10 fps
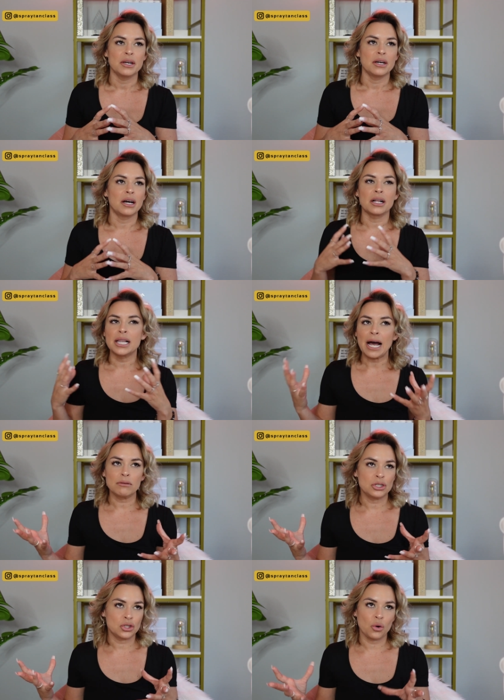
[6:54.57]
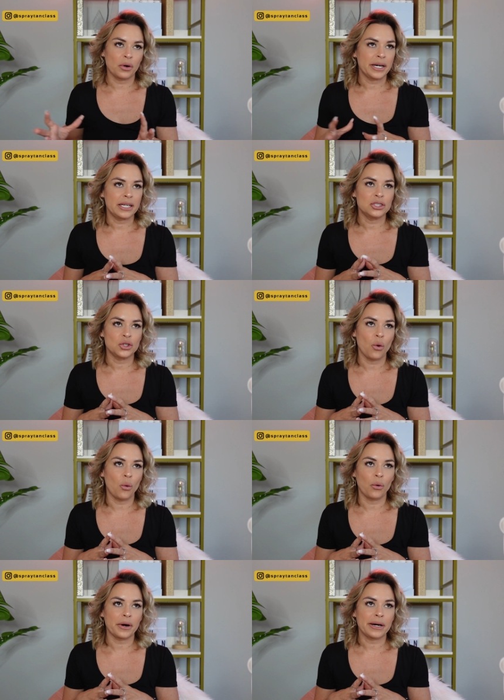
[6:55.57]
a cloud storage
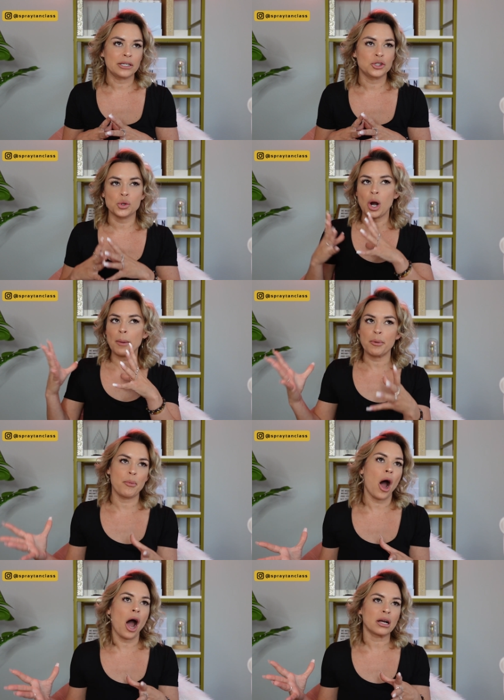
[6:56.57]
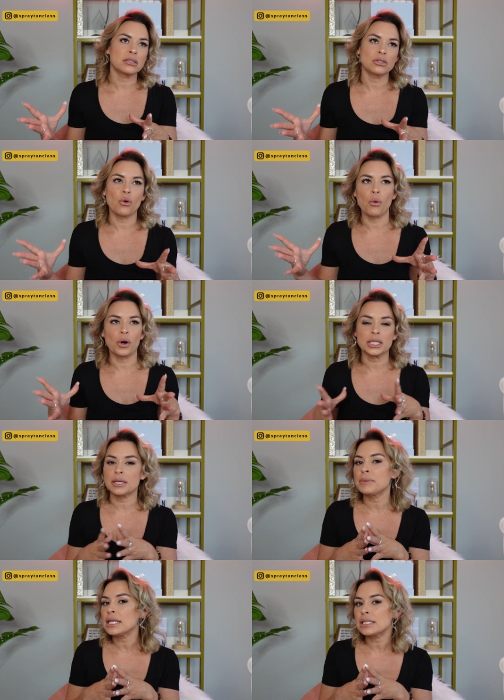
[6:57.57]
or Dropbox or
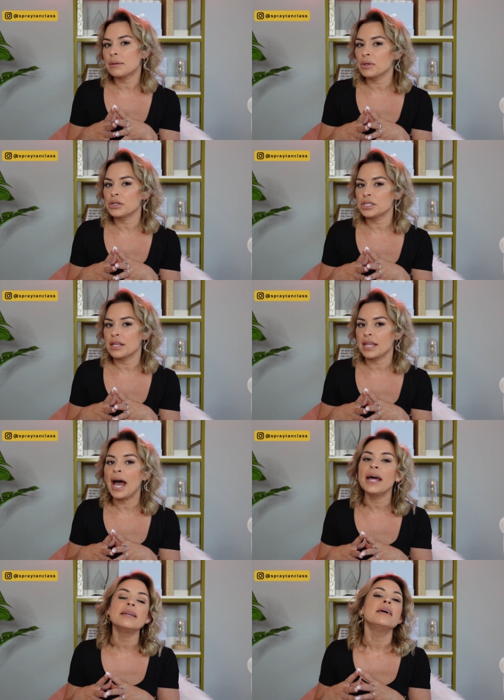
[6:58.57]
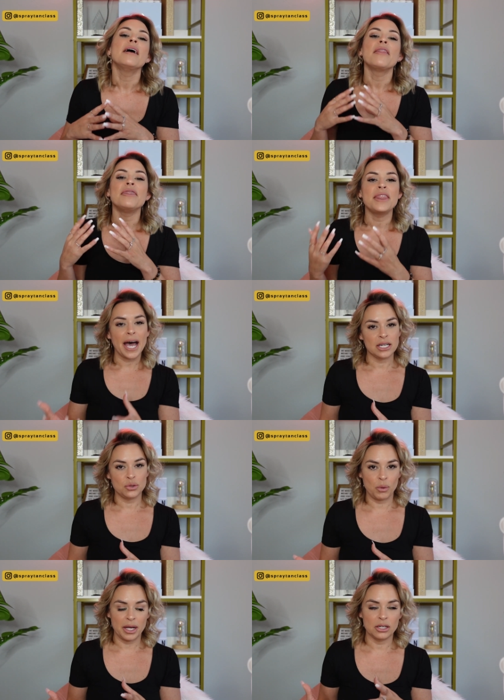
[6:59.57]
something similar to that, that is
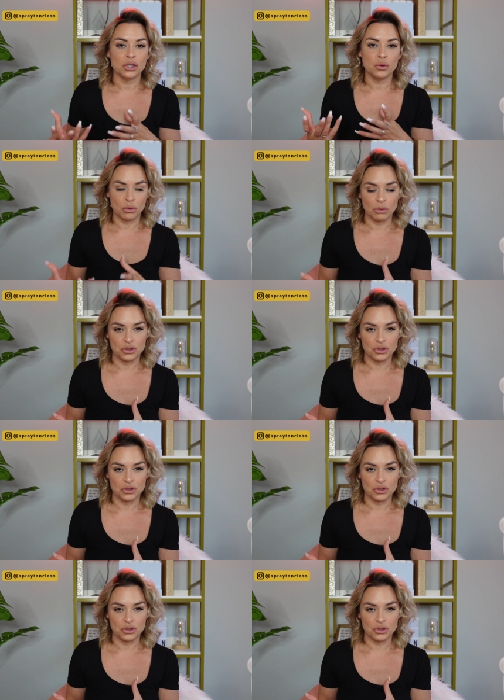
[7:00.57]
what Google